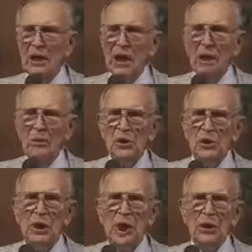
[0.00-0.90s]
I was
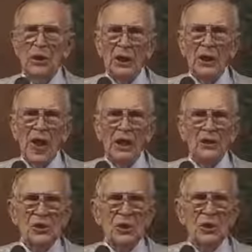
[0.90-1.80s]
down here
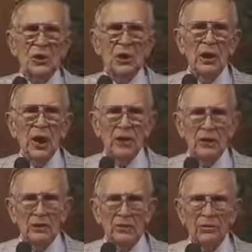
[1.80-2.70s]
last year, not
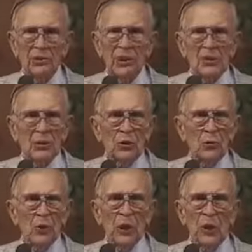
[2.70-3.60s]
for this
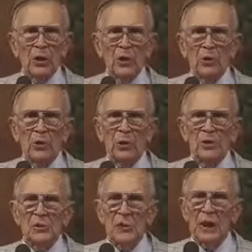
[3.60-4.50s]
group, another group
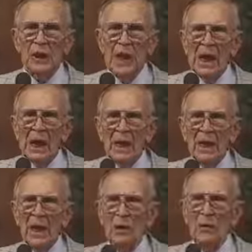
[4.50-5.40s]
to speak,
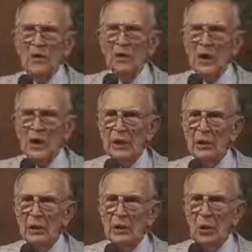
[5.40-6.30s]
and I was sick
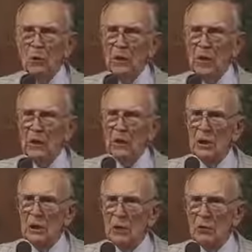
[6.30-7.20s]
in the
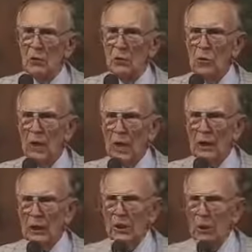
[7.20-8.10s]
hotel room and I
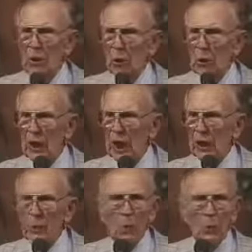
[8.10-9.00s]
couldn't go, and I
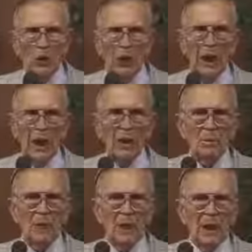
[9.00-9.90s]
didn't want that to
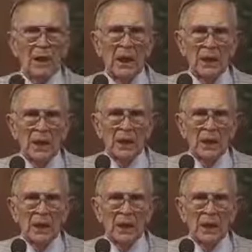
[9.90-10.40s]
happen again.